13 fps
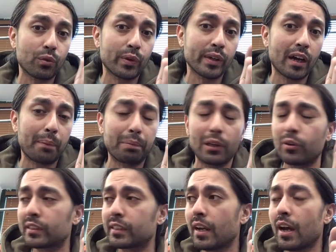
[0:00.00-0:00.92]

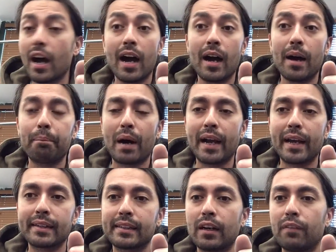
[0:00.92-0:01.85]
re-uploads uh, by
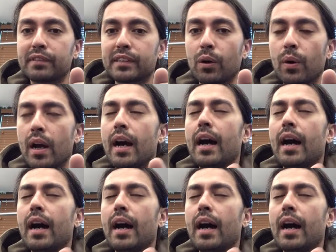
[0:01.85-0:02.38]
itself. So.